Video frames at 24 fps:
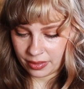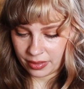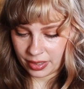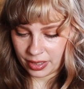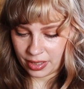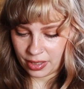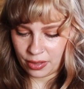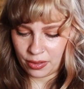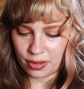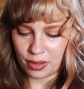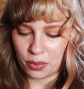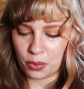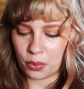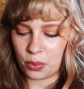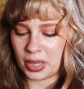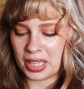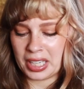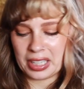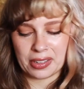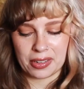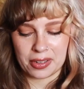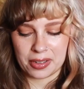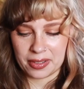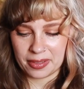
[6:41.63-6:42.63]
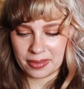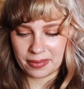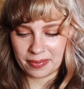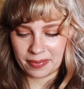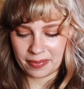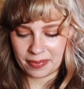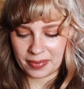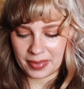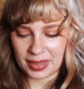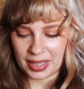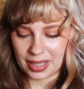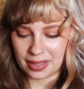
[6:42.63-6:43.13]
Let's do the wheel,
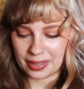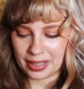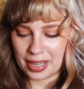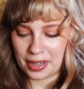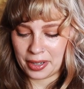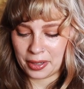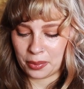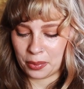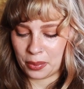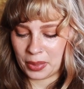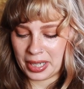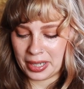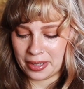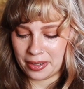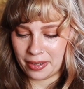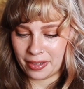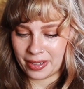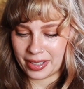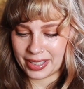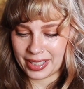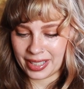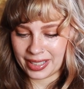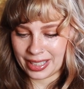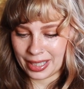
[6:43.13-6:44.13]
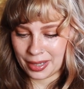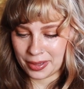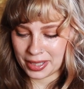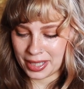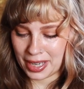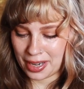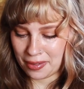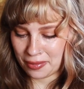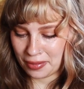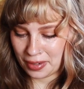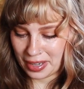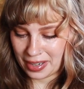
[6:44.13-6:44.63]
a letter wheel, because that sounds
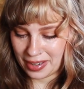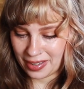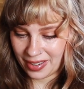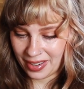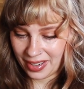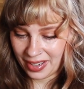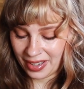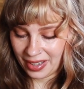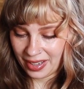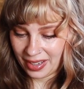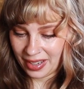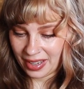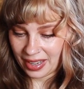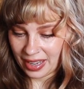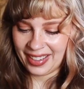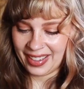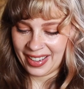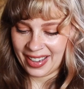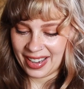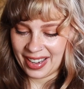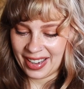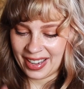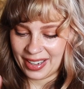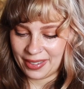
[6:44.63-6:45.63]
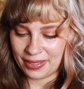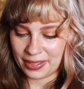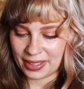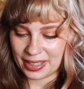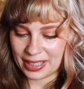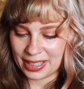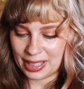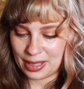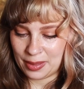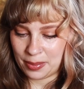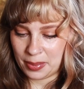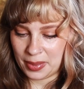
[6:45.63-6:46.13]
kind of fun. And we're
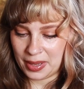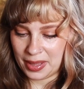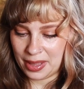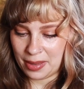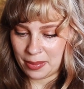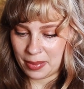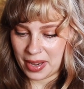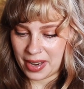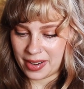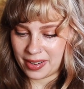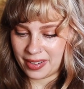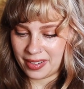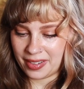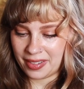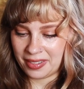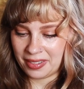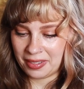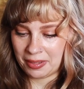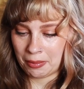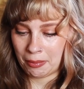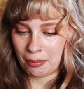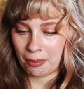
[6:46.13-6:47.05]
gonna spin the button.